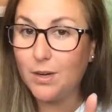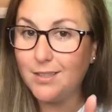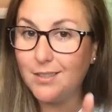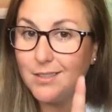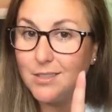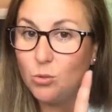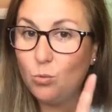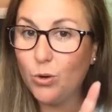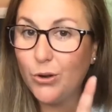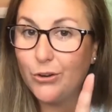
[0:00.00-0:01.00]
one is to
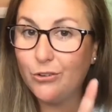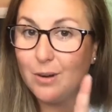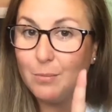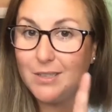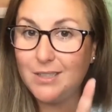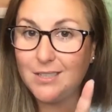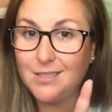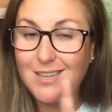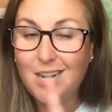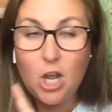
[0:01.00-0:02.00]
work from a
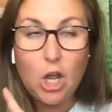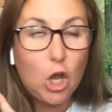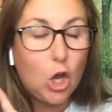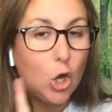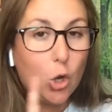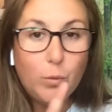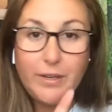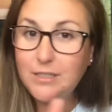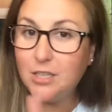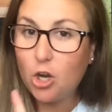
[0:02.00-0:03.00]
list.
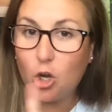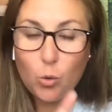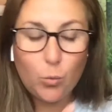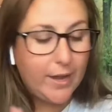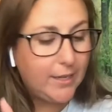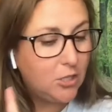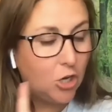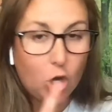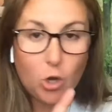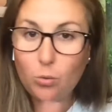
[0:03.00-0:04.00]
Always, always,
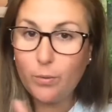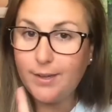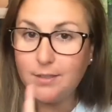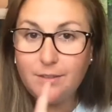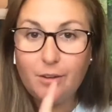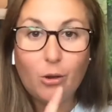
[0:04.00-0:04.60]
always,